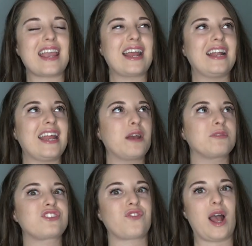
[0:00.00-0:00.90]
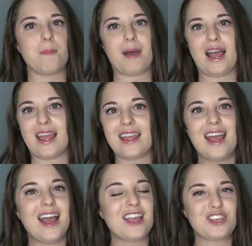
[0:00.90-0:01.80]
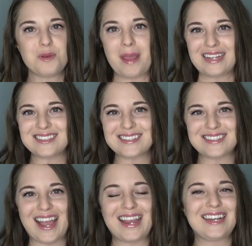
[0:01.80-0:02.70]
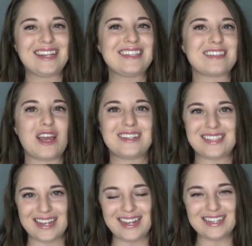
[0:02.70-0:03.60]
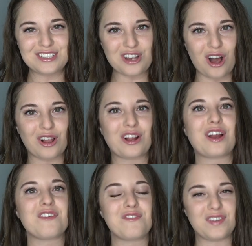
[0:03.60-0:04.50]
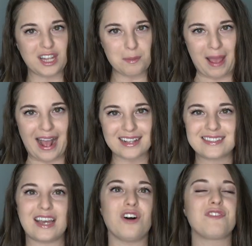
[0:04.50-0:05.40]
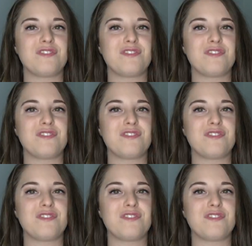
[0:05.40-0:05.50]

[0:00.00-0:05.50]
and it was from my Humane Society's $10 fill a bag sale,